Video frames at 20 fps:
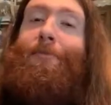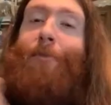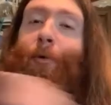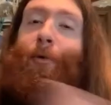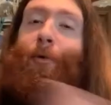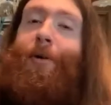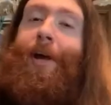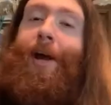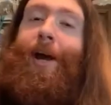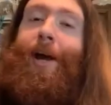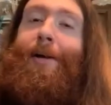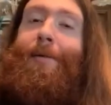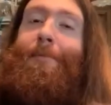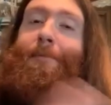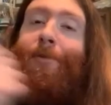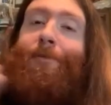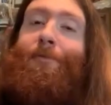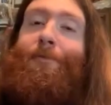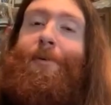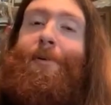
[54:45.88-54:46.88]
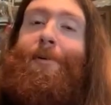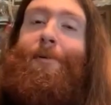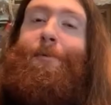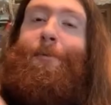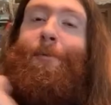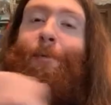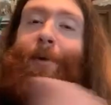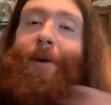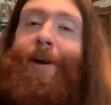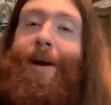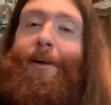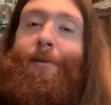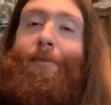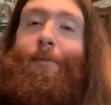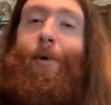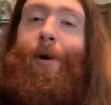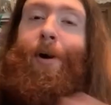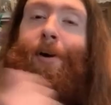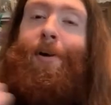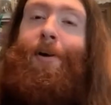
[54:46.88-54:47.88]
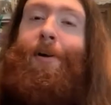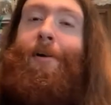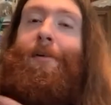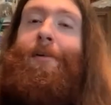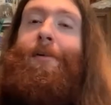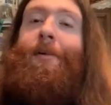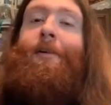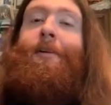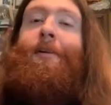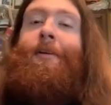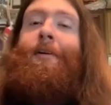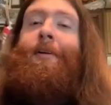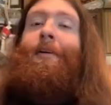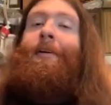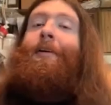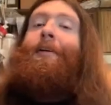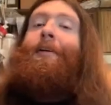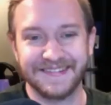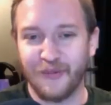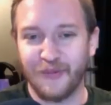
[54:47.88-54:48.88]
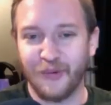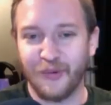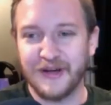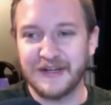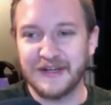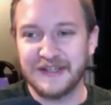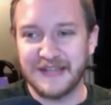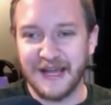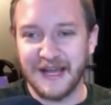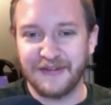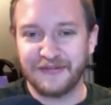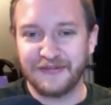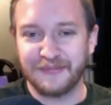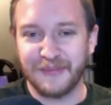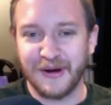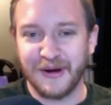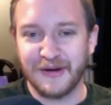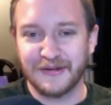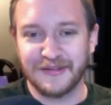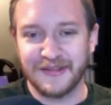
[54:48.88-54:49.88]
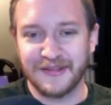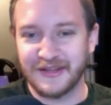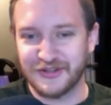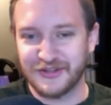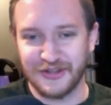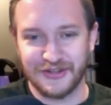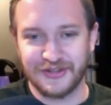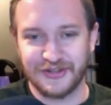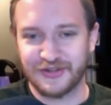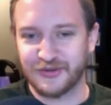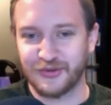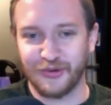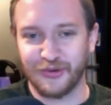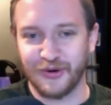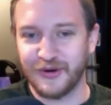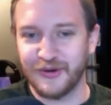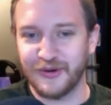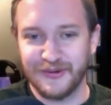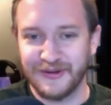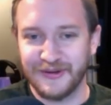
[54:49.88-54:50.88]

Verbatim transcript: four times for we're out of water. And there's one deaf monk that's just screwed.